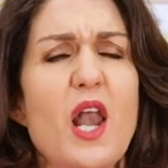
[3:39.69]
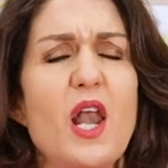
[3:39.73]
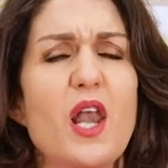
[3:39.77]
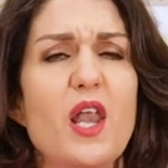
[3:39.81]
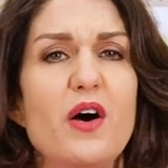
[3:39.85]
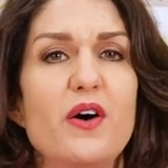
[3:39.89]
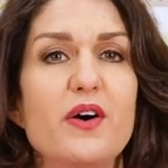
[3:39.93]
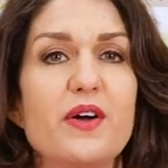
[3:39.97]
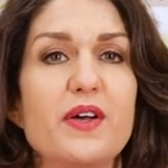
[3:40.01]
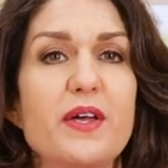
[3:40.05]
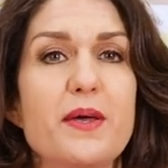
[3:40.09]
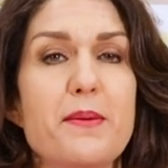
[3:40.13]

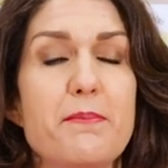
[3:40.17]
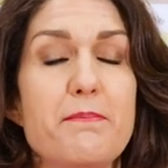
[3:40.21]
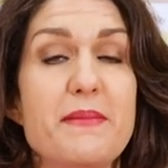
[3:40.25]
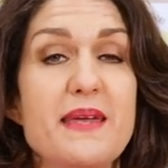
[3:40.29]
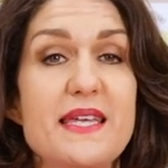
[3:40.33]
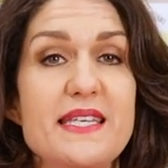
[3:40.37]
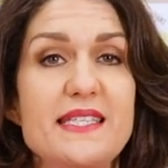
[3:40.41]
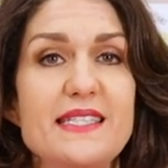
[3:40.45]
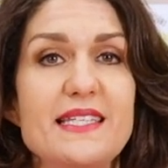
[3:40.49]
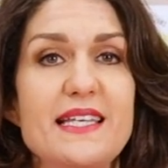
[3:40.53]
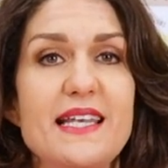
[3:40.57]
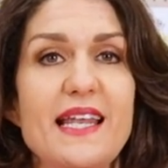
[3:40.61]
longer
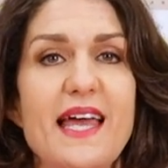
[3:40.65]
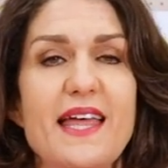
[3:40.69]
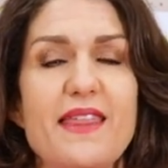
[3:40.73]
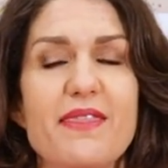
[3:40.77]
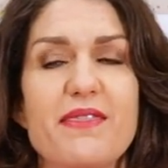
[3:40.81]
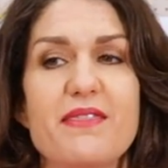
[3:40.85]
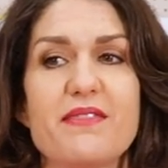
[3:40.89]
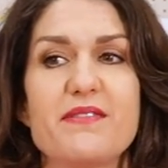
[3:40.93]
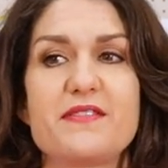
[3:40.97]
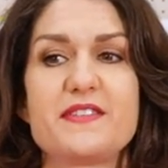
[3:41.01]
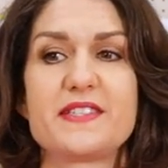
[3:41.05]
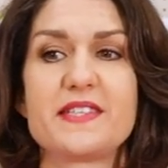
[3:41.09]
midi
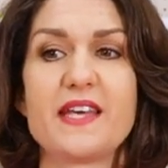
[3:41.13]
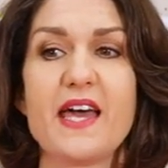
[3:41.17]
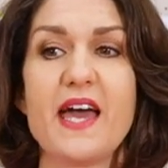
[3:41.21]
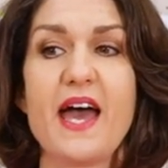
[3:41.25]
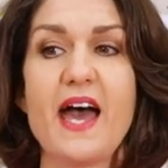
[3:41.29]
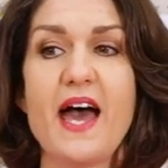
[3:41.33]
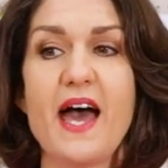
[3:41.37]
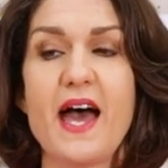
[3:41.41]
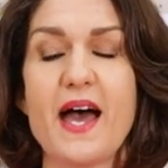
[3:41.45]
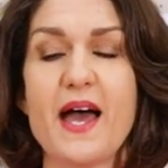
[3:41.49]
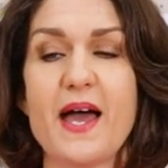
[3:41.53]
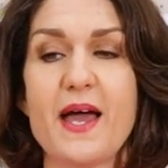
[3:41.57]
lengths.
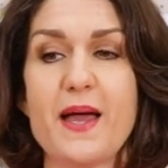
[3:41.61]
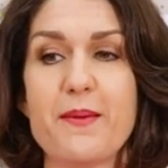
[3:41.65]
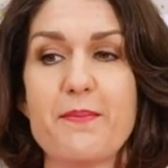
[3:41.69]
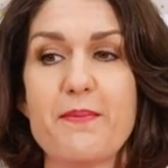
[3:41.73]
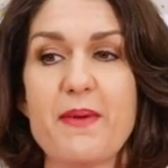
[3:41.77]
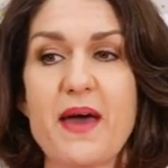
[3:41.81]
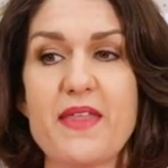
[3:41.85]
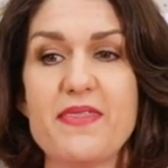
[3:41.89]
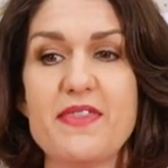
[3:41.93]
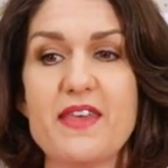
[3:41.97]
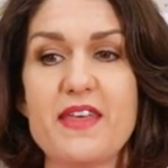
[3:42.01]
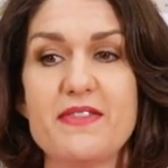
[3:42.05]

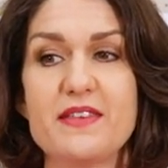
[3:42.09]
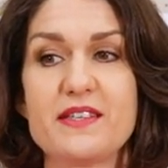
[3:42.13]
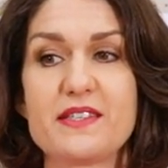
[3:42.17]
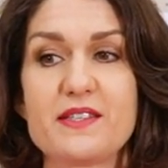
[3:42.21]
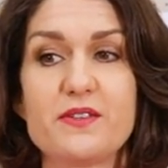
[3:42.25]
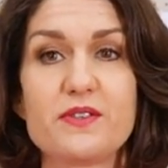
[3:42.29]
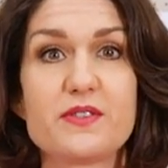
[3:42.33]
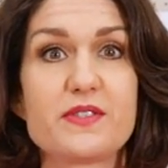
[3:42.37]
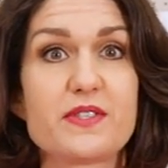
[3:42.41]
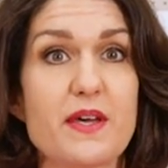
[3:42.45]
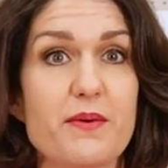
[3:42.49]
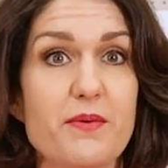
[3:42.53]
And then there's
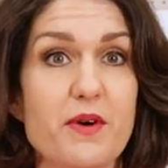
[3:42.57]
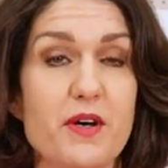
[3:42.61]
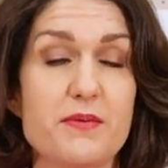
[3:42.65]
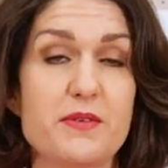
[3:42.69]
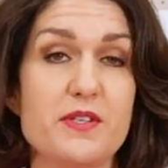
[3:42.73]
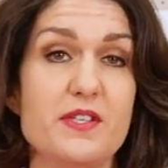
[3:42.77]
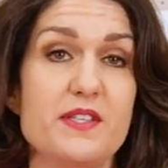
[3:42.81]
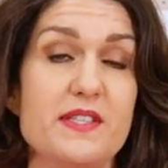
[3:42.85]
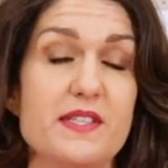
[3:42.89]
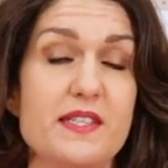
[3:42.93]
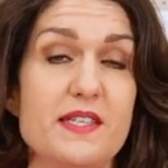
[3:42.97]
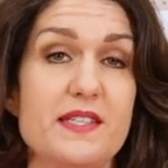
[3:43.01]
also options